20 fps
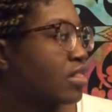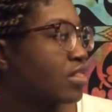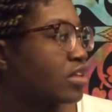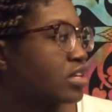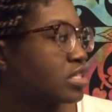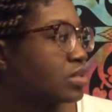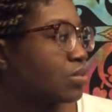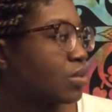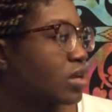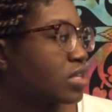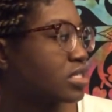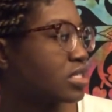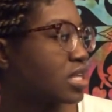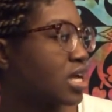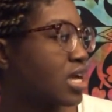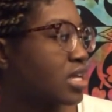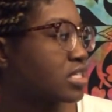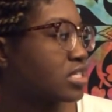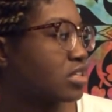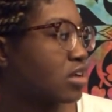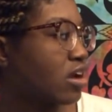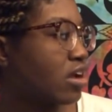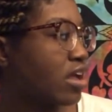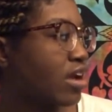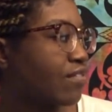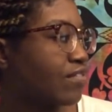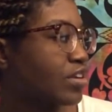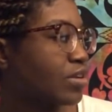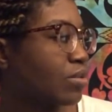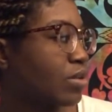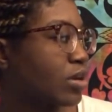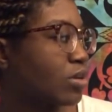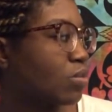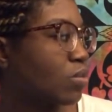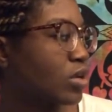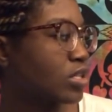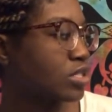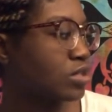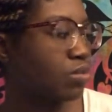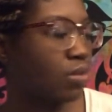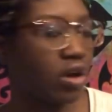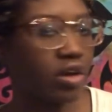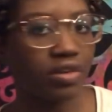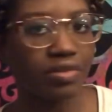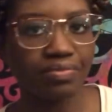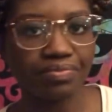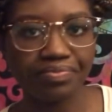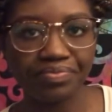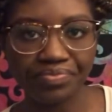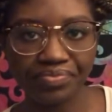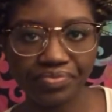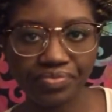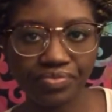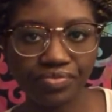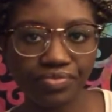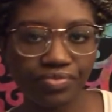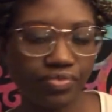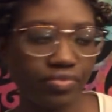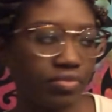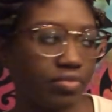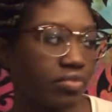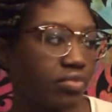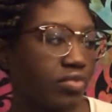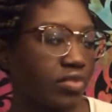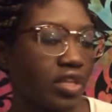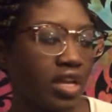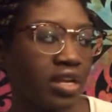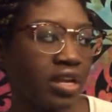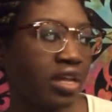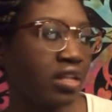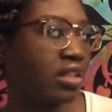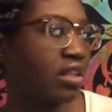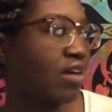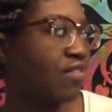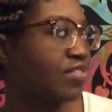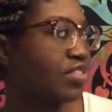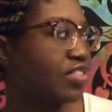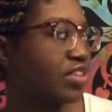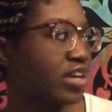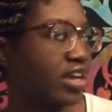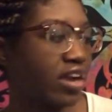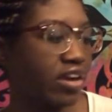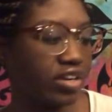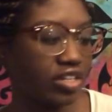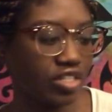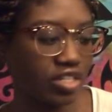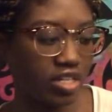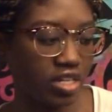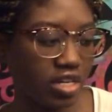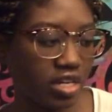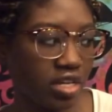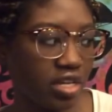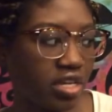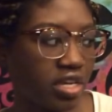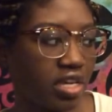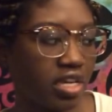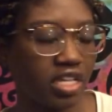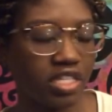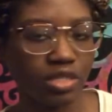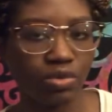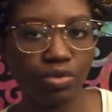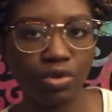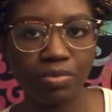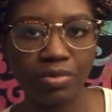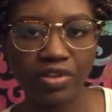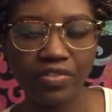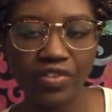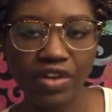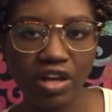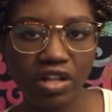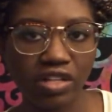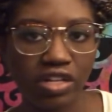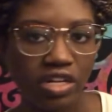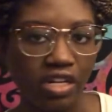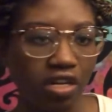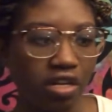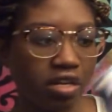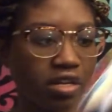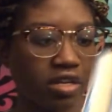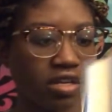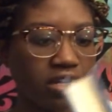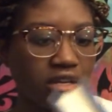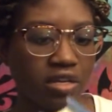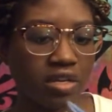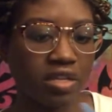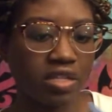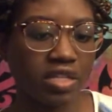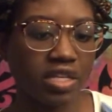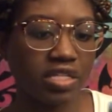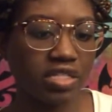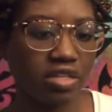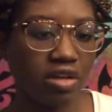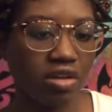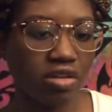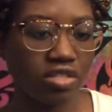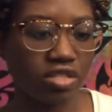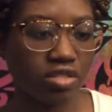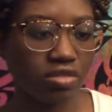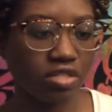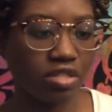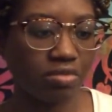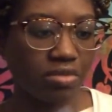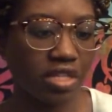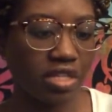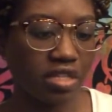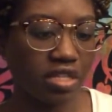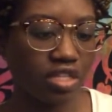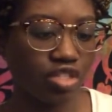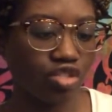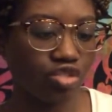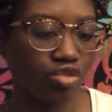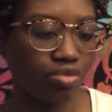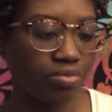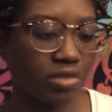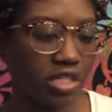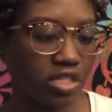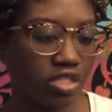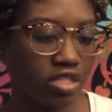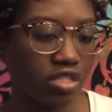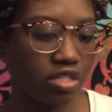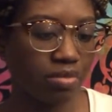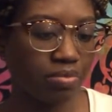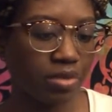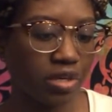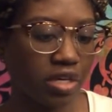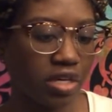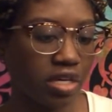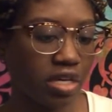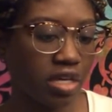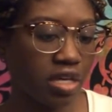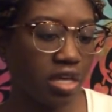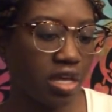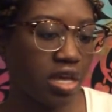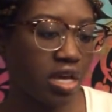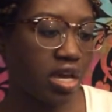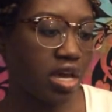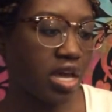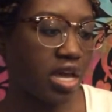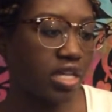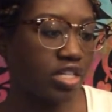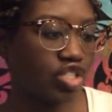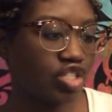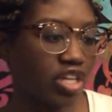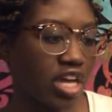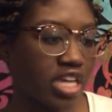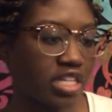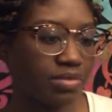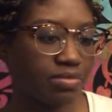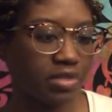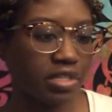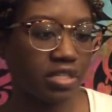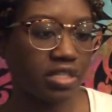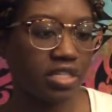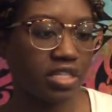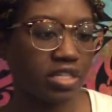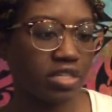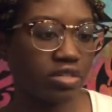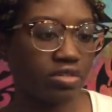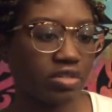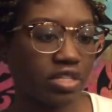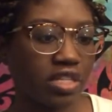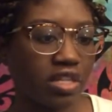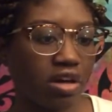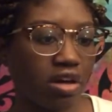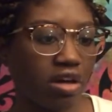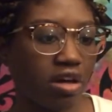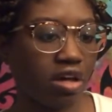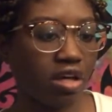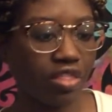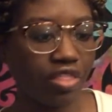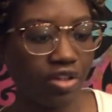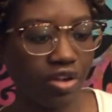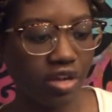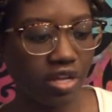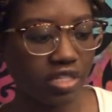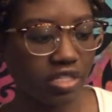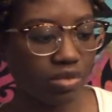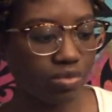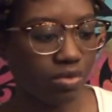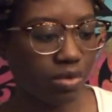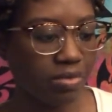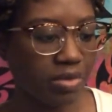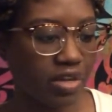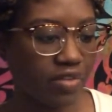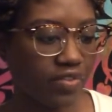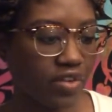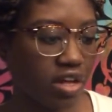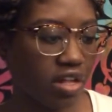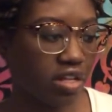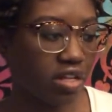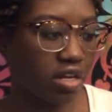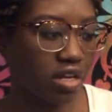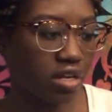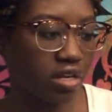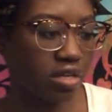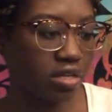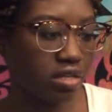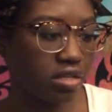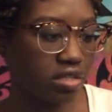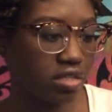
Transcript: This one says, Not everyone wants one. And I love that the character is a woman of color. That's also something that drew me to the book. And Jasmine Guillory, the author, is a woman of color.